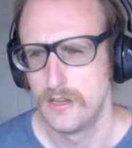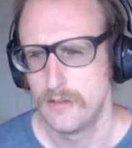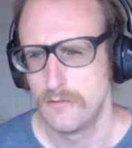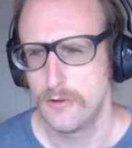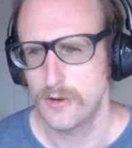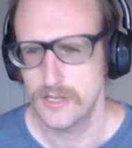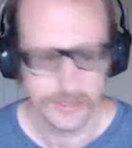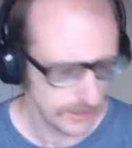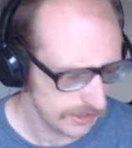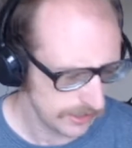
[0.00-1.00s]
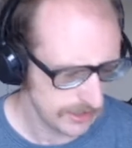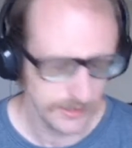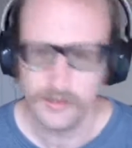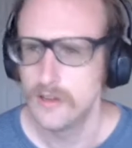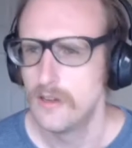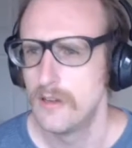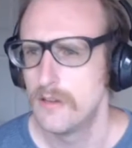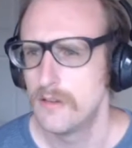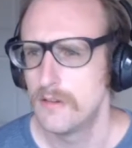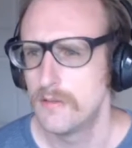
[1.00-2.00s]
focused on
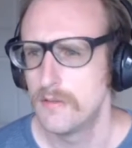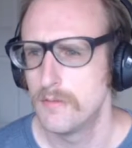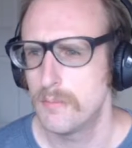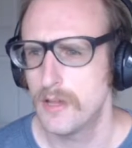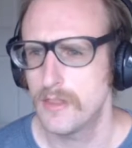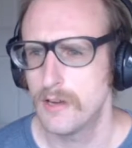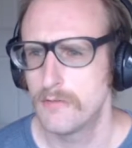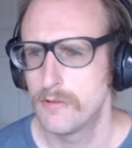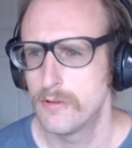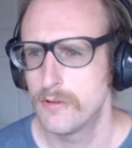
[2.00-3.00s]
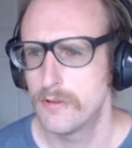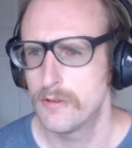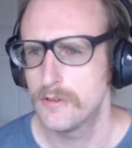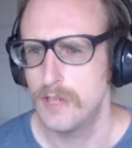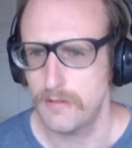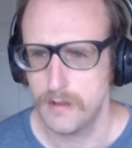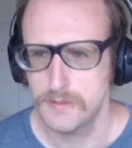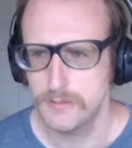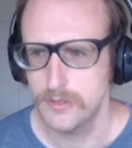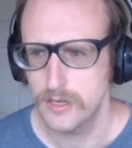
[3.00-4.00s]
Python for
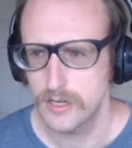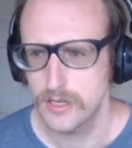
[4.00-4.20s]
DevOps book.